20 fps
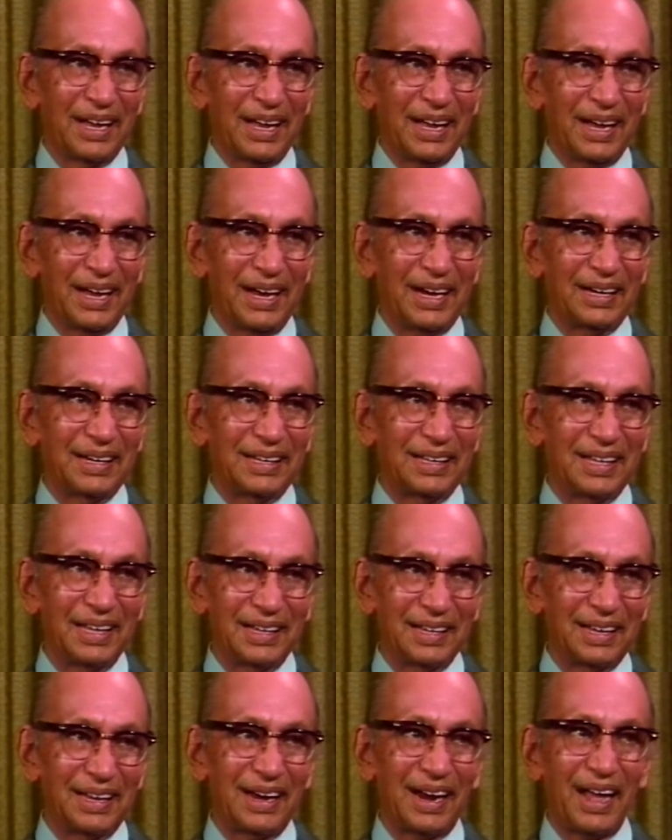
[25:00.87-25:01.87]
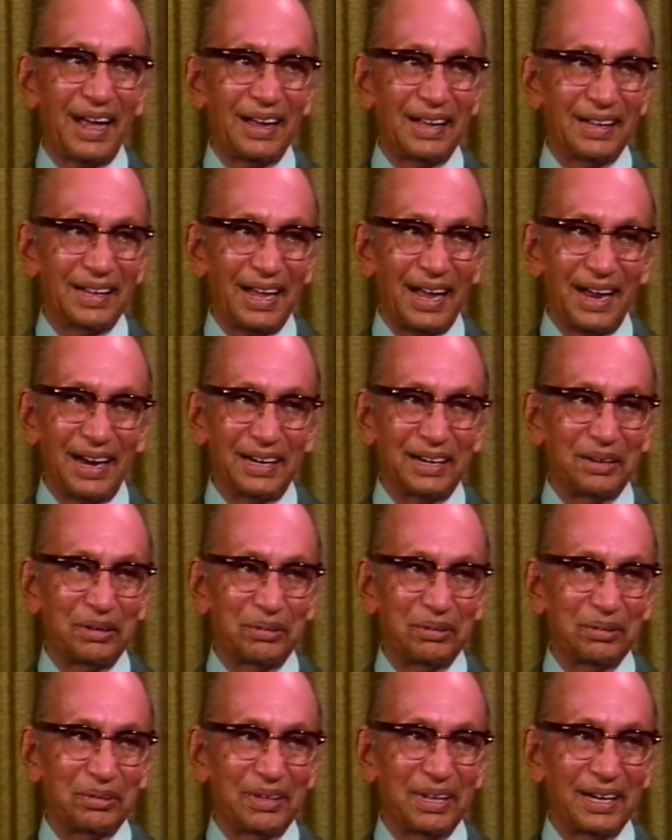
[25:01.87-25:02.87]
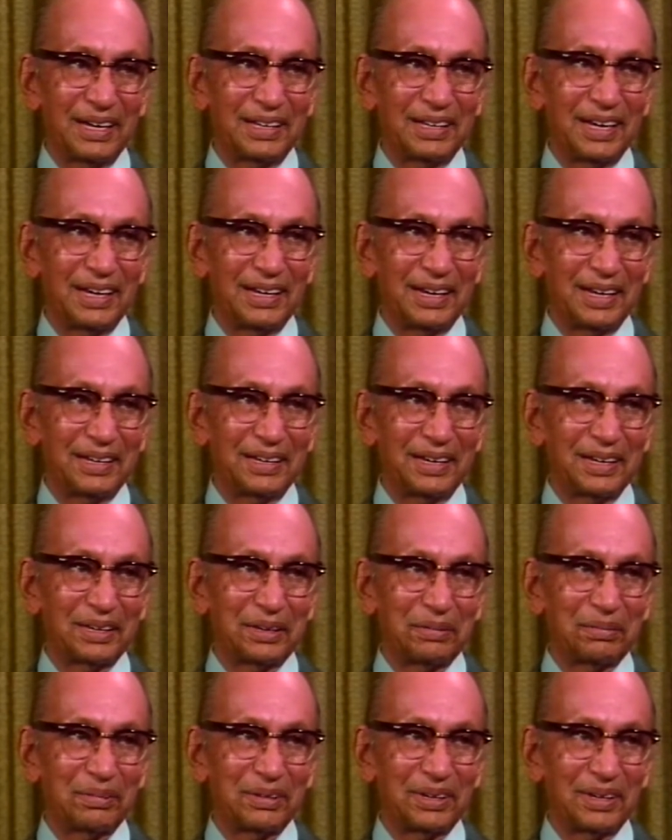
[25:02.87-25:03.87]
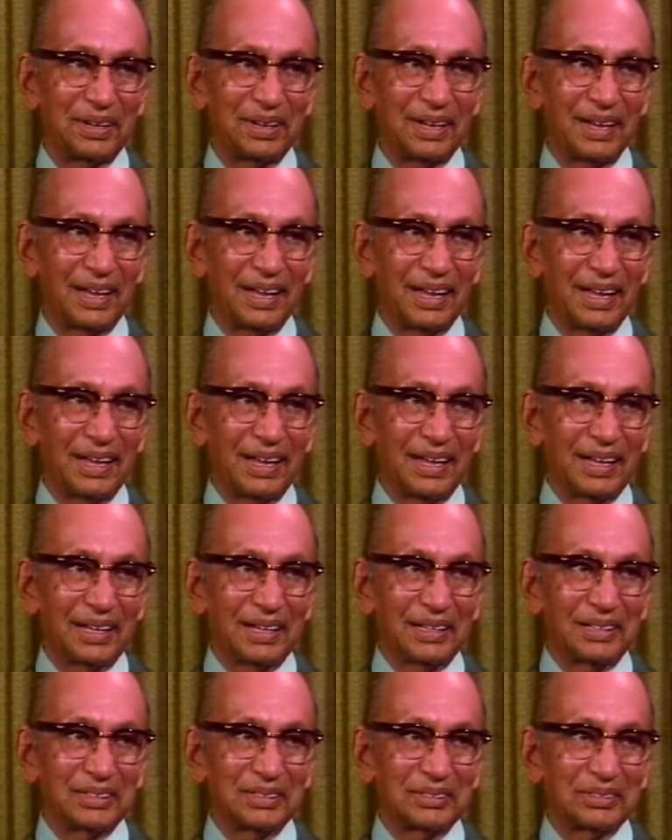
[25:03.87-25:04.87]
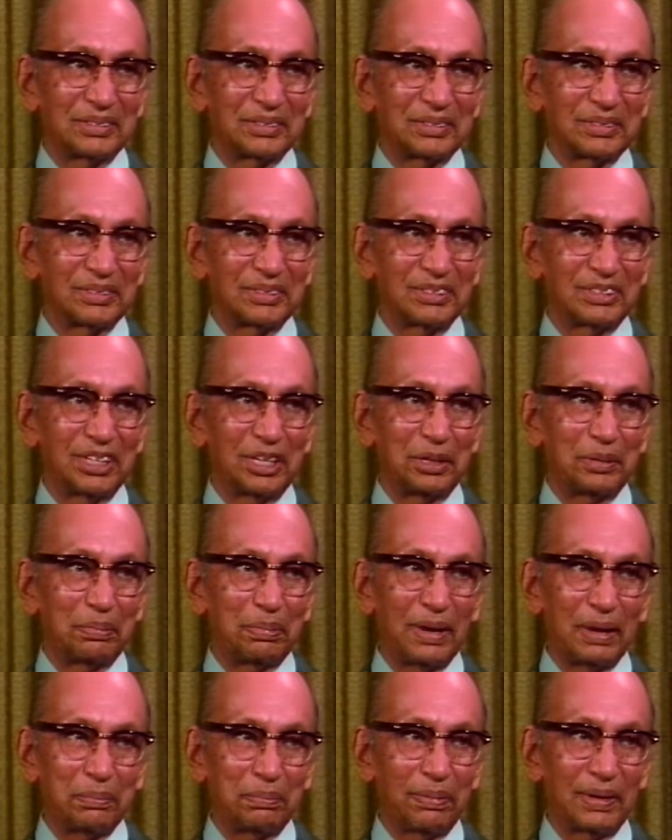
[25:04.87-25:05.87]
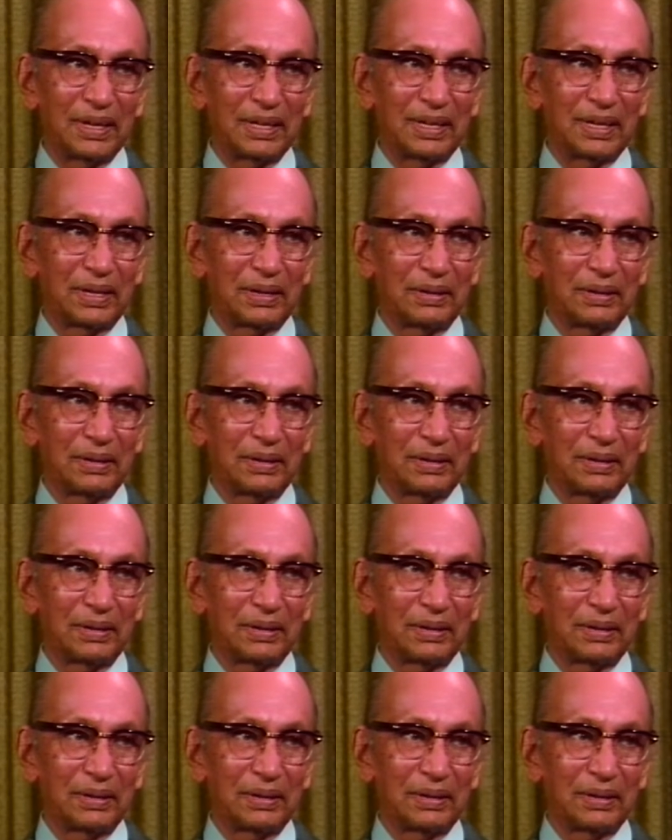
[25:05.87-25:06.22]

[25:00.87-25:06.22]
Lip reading: and things like that, use their statistics for this purpose.